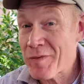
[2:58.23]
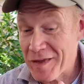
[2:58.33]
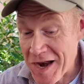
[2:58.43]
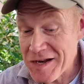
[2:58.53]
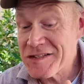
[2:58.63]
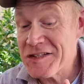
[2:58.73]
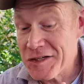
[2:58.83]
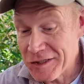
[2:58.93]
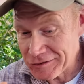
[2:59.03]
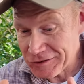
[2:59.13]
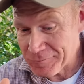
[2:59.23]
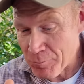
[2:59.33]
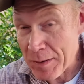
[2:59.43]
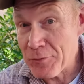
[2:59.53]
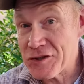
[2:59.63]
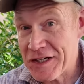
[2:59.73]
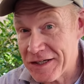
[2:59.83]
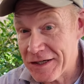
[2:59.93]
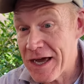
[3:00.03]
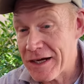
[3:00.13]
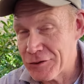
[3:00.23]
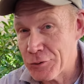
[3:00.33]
That is delicious. Maybe we should have gotten